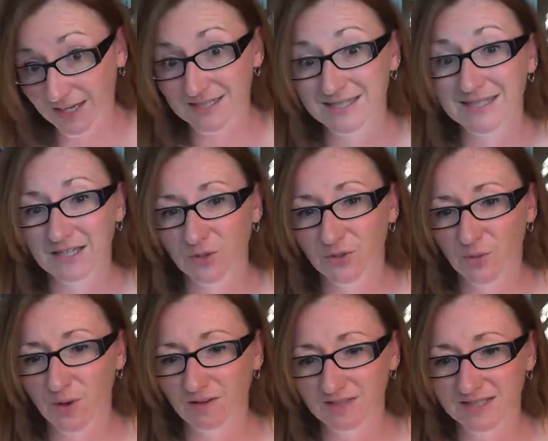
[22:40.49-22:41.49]
and see
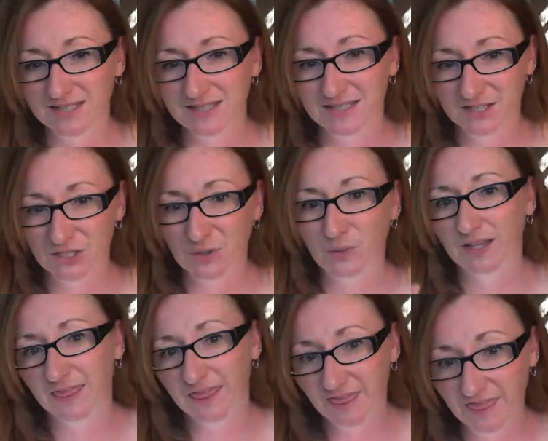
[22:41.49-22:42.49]
who else is
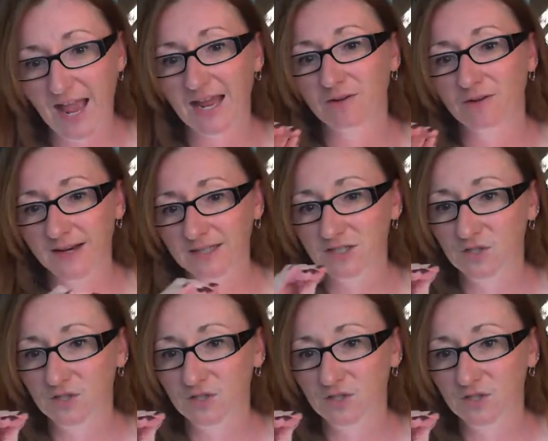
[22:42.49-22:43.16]
doing that, right?